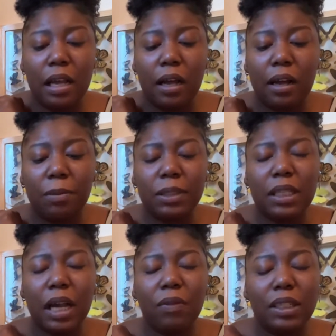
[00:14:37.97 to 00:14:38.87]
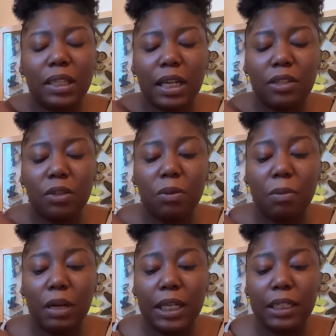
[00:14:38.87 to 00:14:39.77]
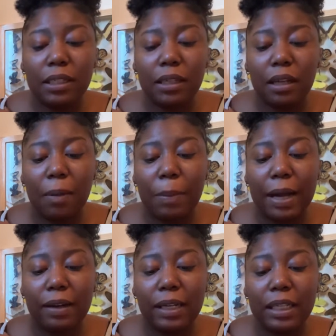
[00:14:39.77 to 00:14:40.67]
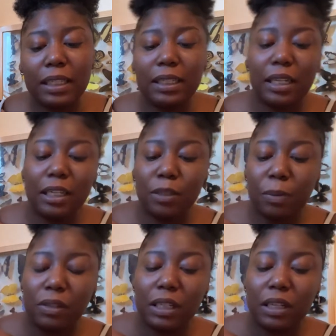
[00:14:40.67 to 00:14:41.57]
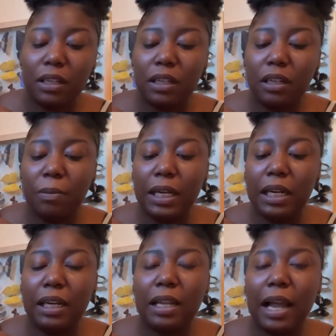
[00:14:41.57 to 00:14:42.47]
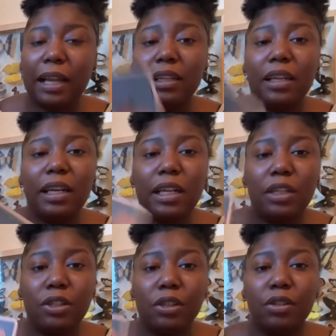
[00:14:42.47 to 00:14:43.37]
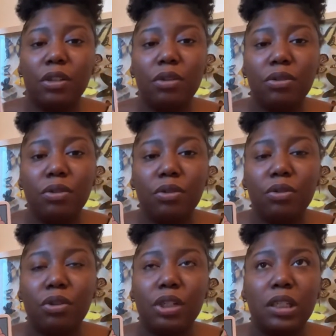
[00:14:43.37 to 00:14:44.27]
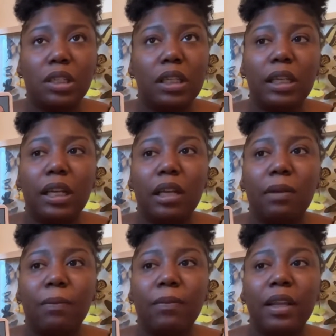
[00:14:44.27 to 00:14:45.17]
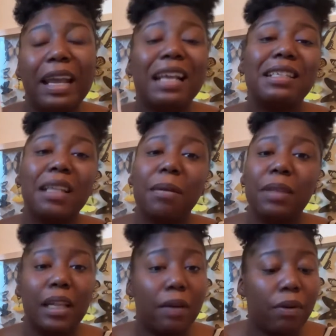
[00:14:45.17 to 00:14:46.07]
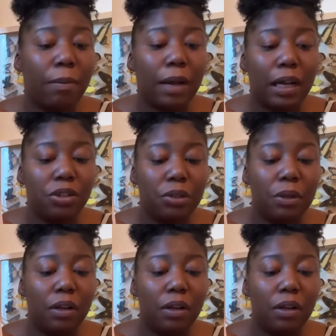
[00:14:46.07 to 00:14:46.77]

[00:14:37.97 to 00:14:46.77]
It's not really saying too much about it. It's just that this person could be like looking at your socials or just looking at something that reminds